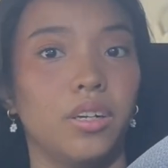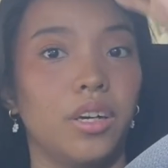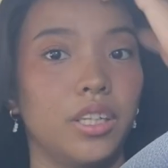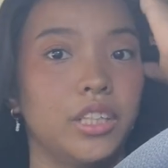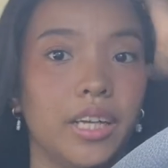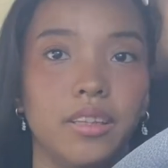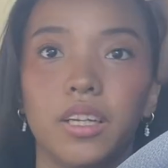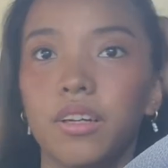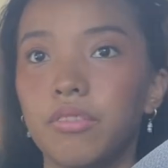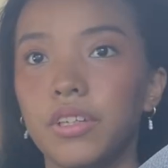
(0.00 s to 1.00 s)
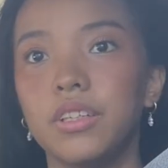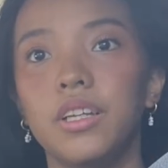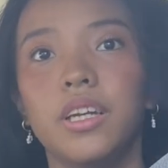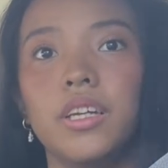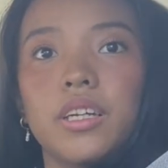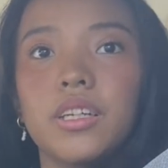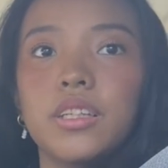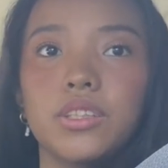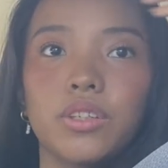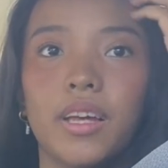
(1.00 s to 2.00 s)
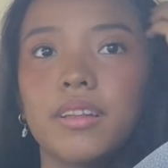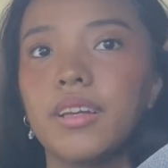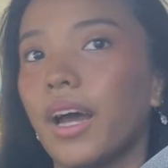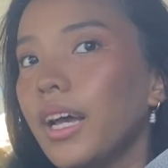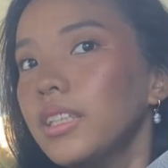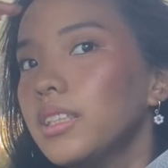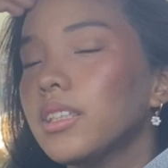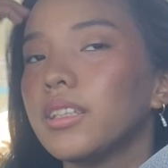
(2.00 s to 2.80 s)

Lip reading: agenda for today is to get gas,